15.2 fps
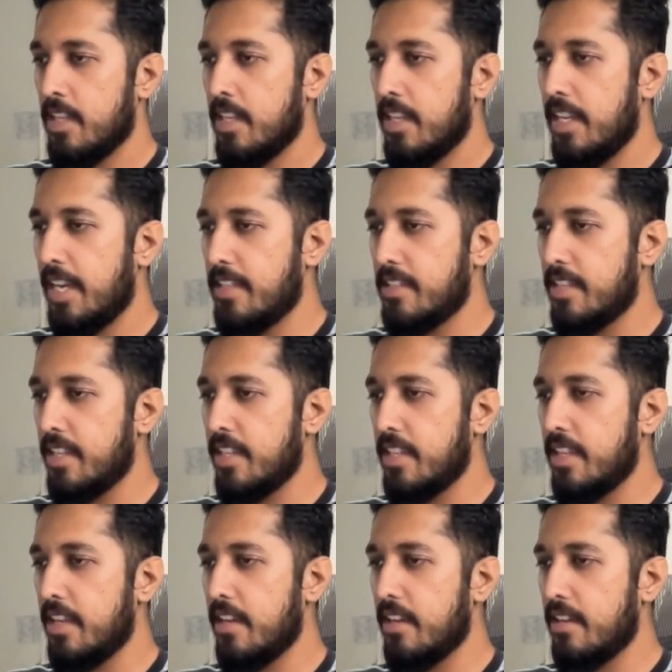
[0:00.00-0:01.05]
Let's say
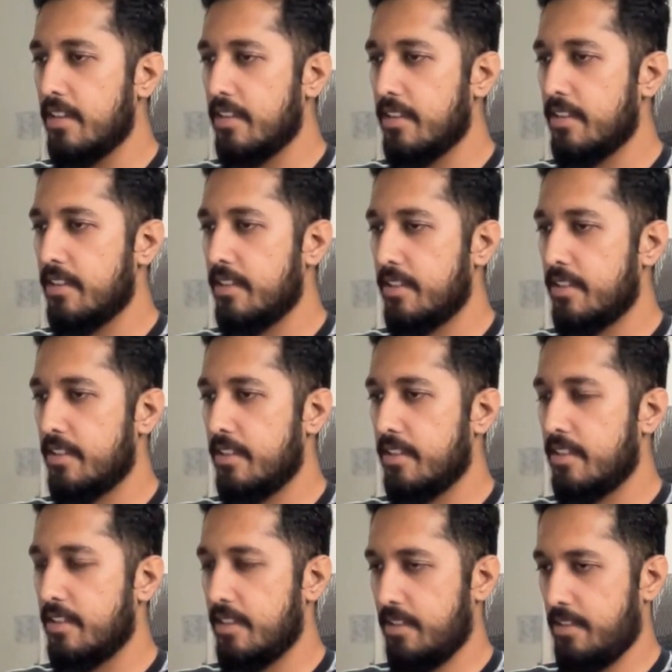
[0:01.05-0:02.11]
the
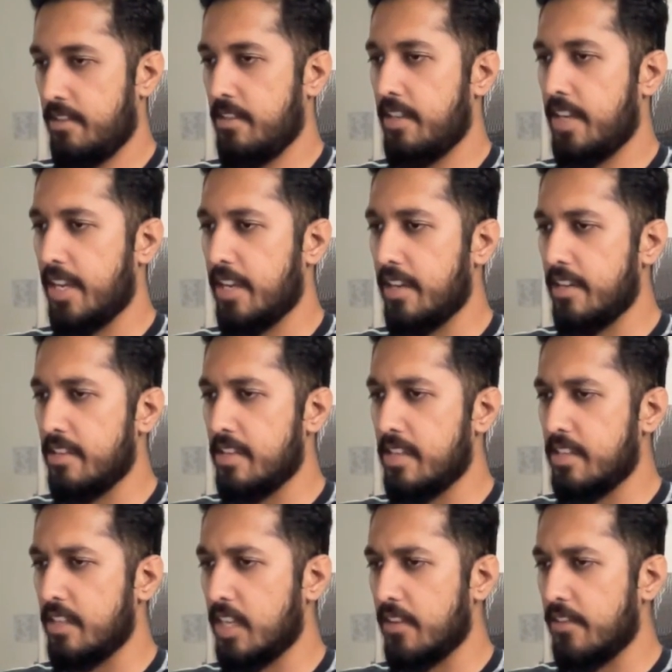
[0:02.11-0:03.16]
recurrence
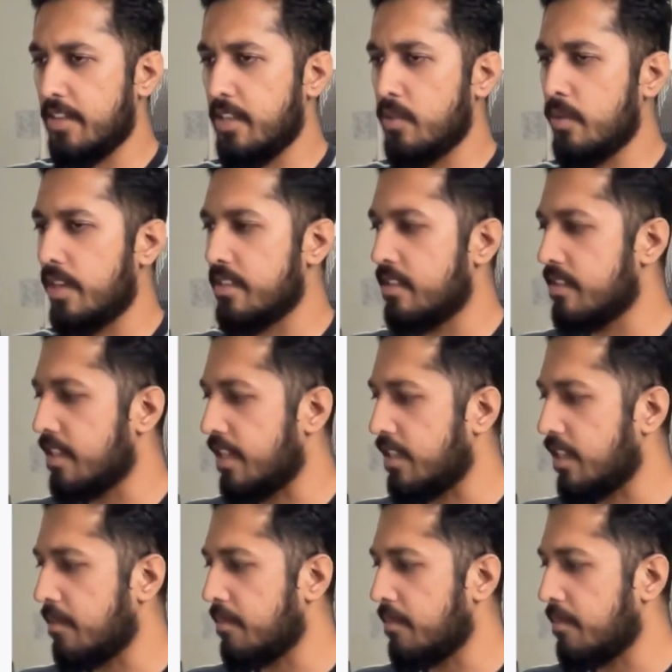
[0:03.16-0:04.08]
relation given to us is nothing